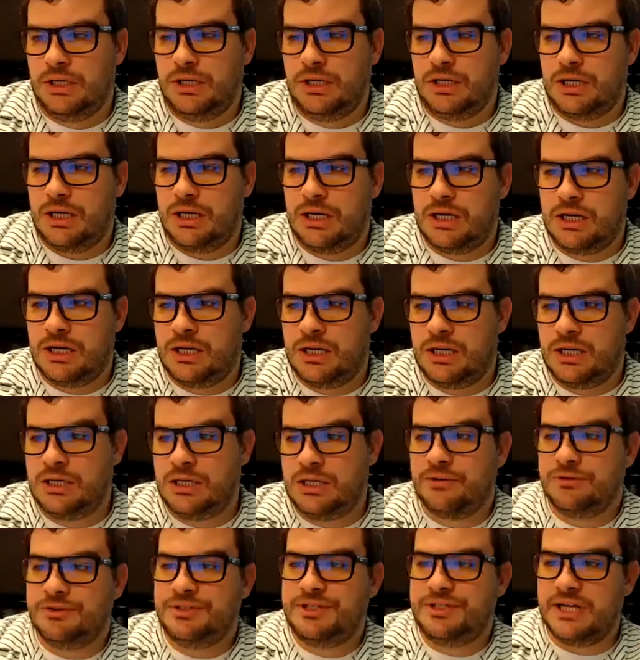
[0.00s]

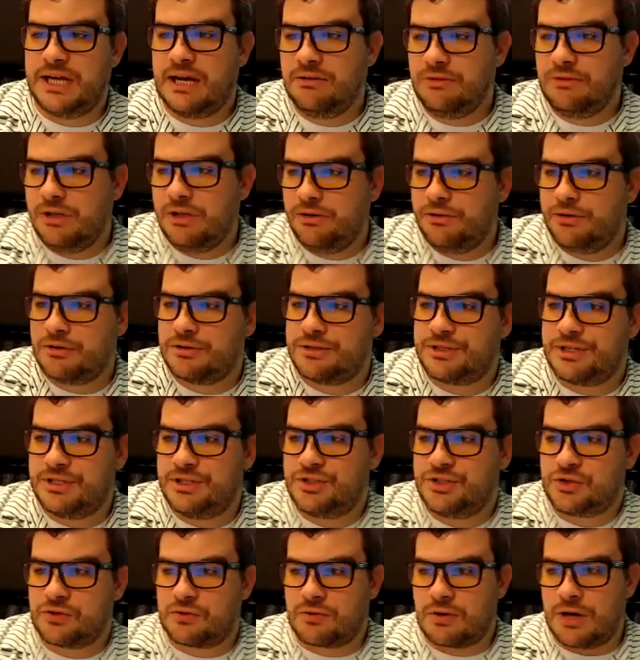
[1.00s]
So downloaders and
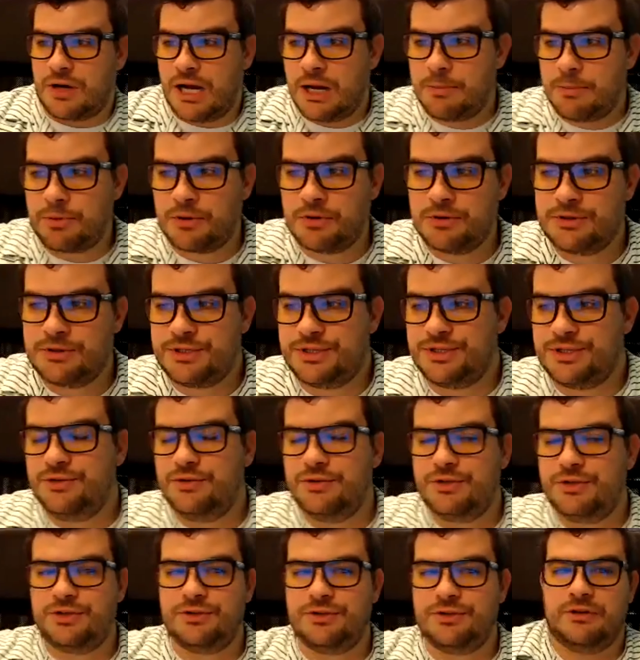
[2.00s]
droppers
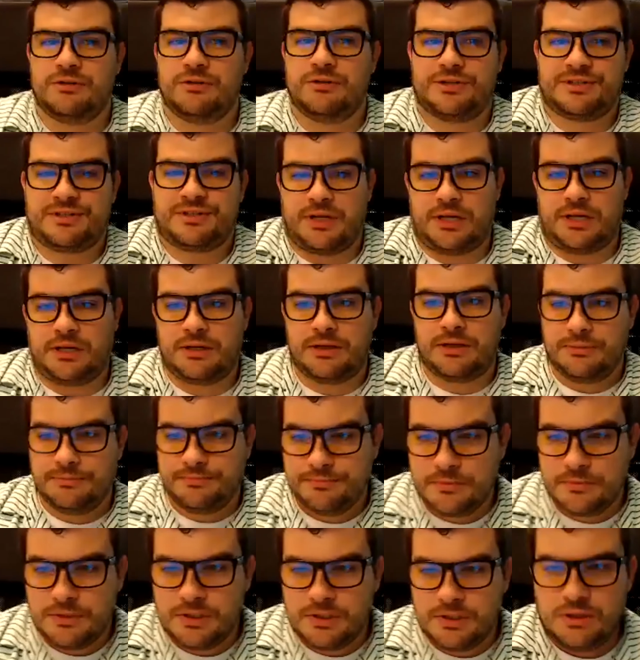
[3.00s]
usually are just like
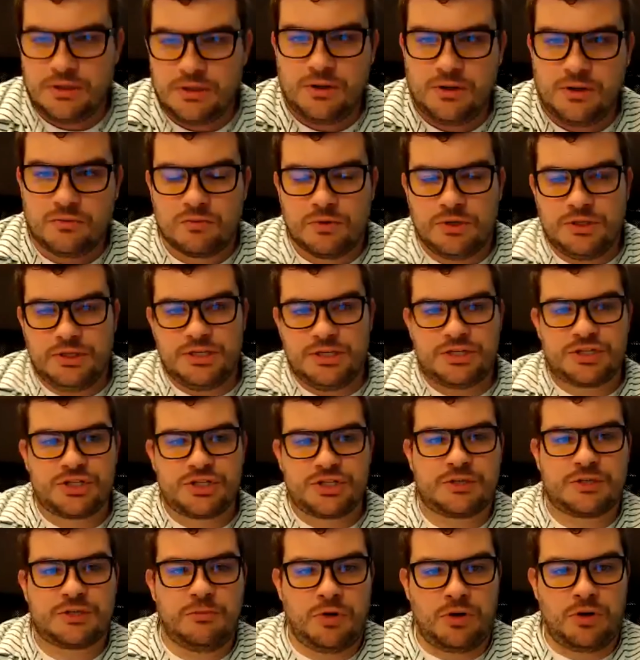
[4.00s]
really
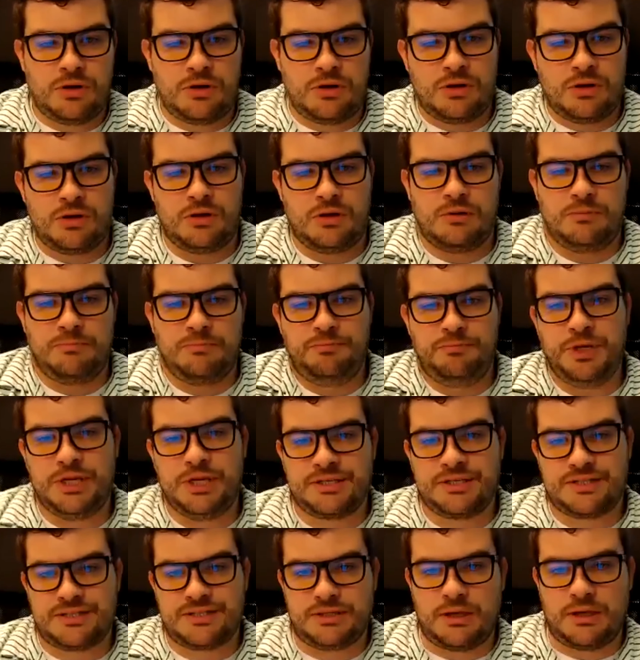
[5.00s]
small
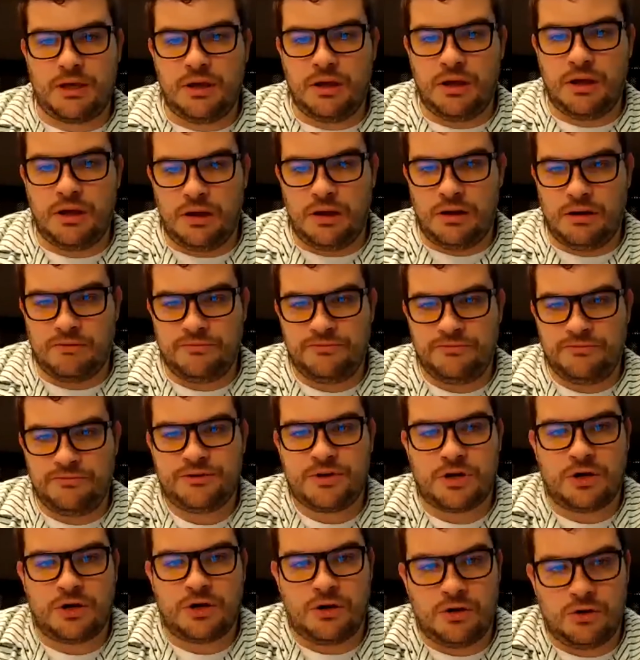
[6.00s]
bits of
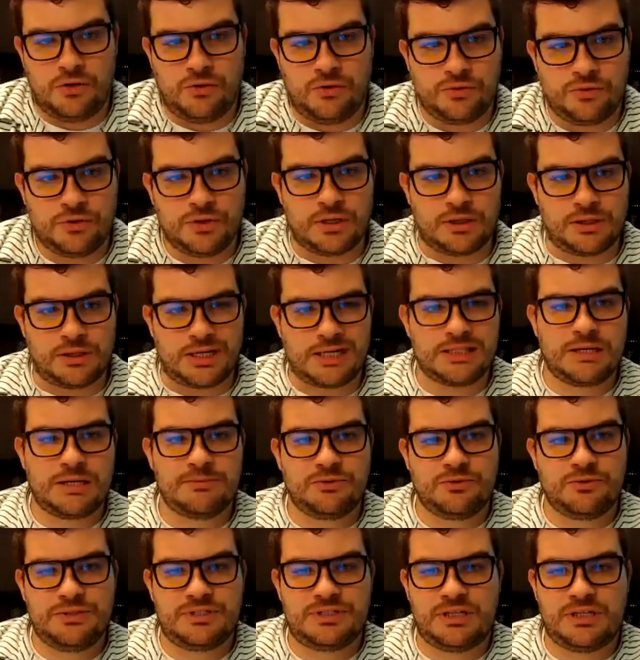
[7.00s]
code. A lot of times
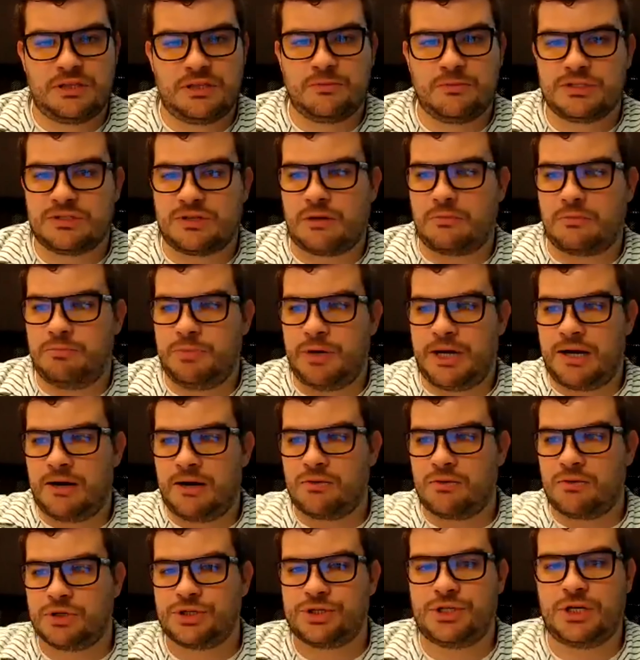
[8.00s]
we see them as like
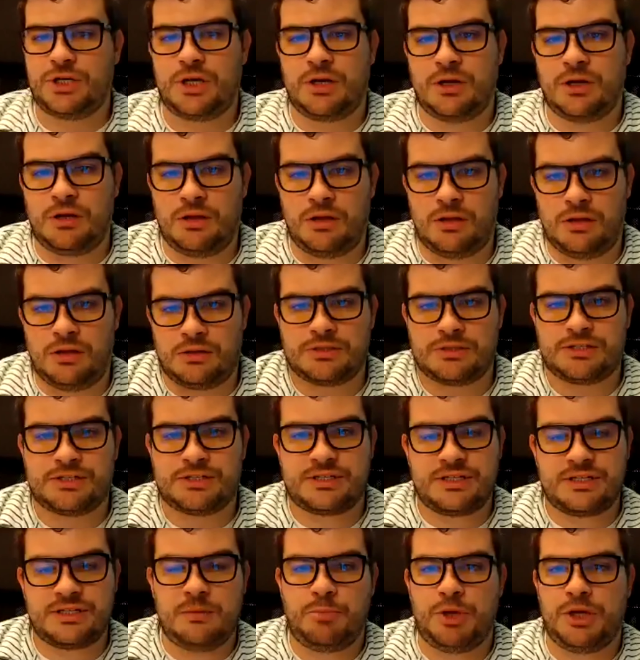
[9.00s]
PowerShell
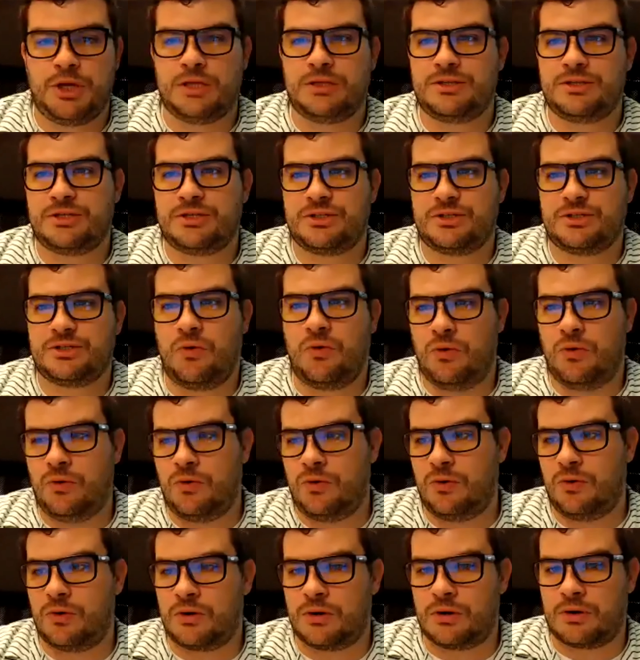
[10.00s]
snippets,
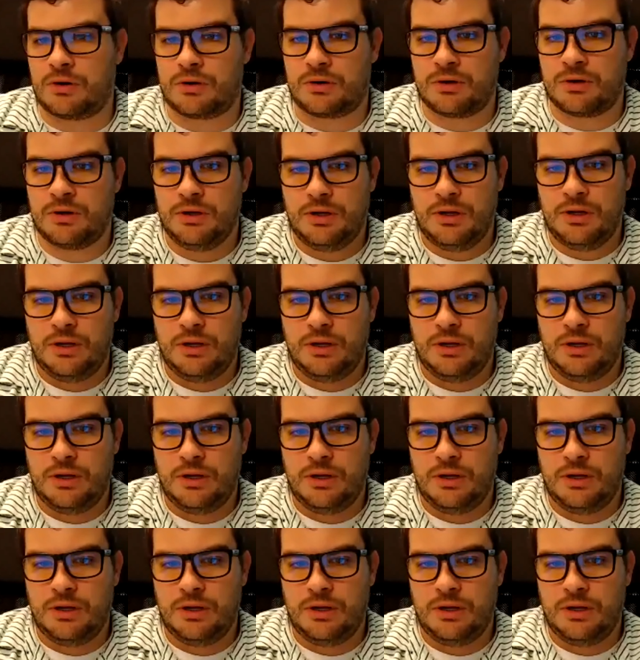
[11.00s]
or